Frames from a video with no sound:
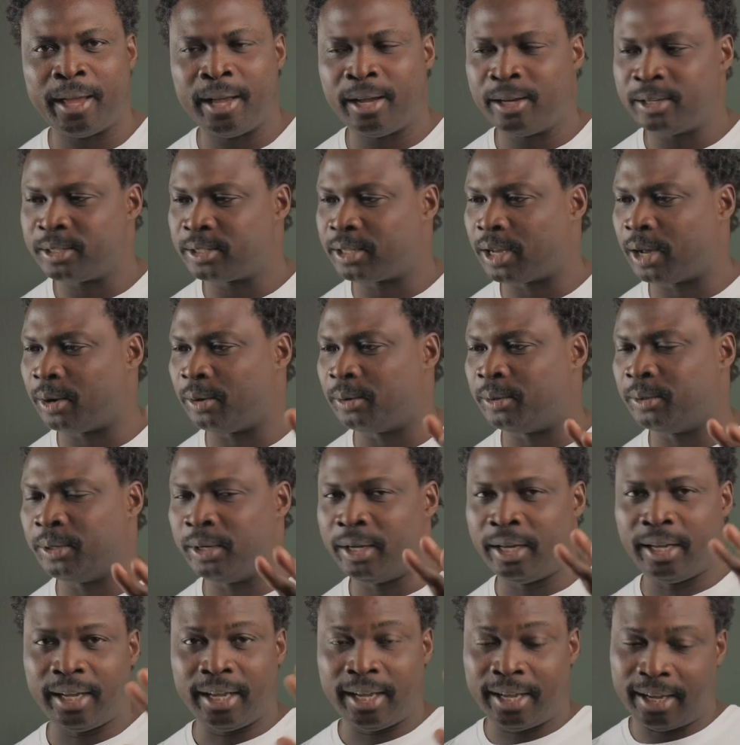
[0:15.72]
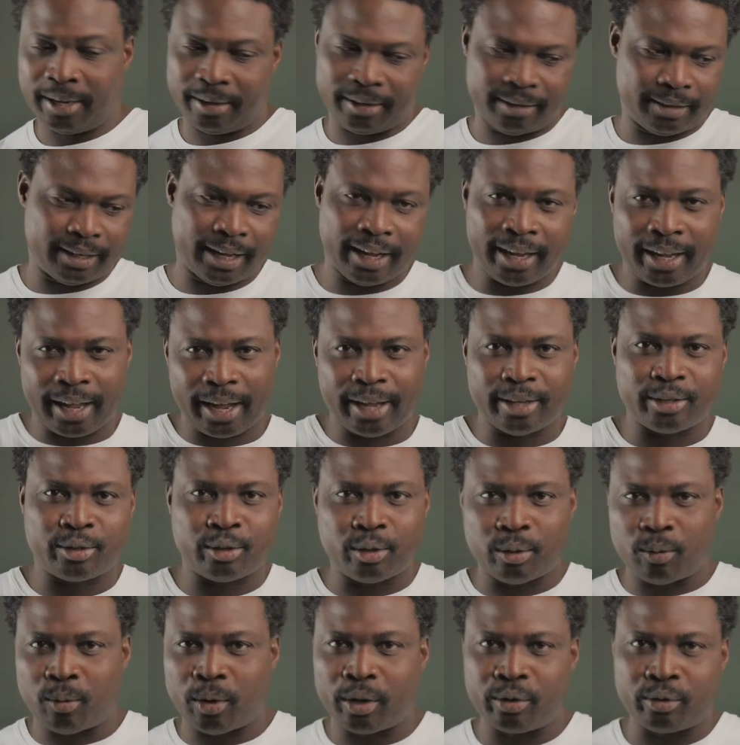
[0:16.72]
So, in case
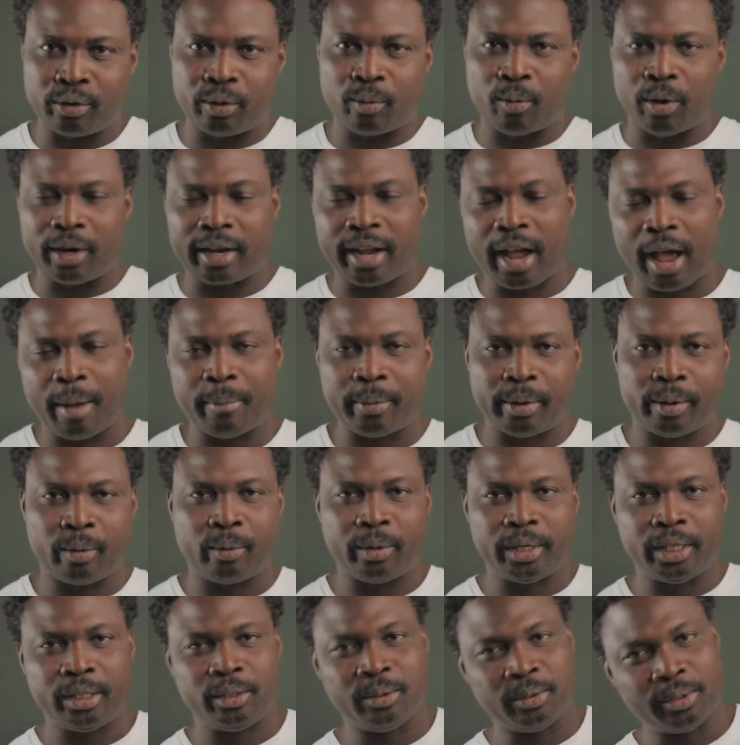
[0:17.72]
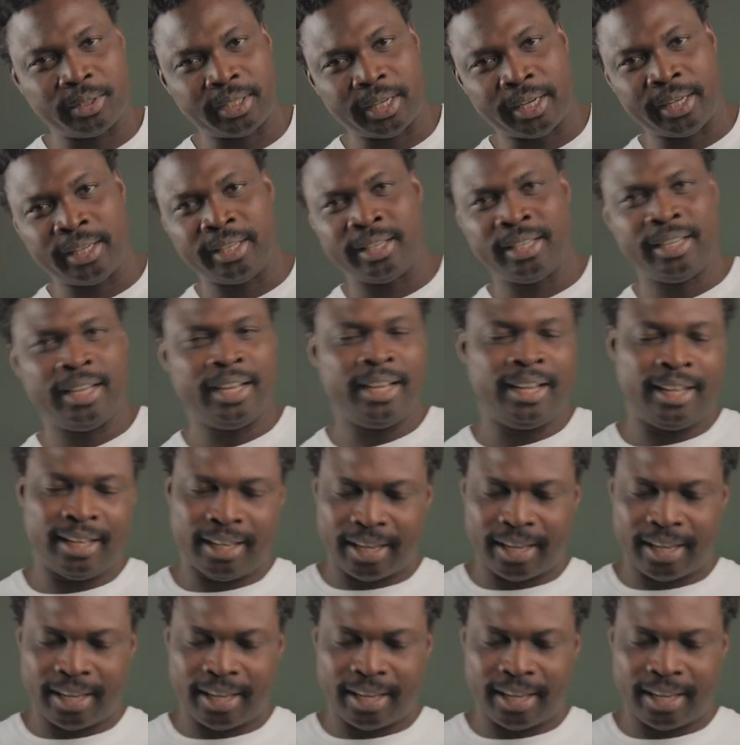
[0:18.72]
you're wondering what camera we're using,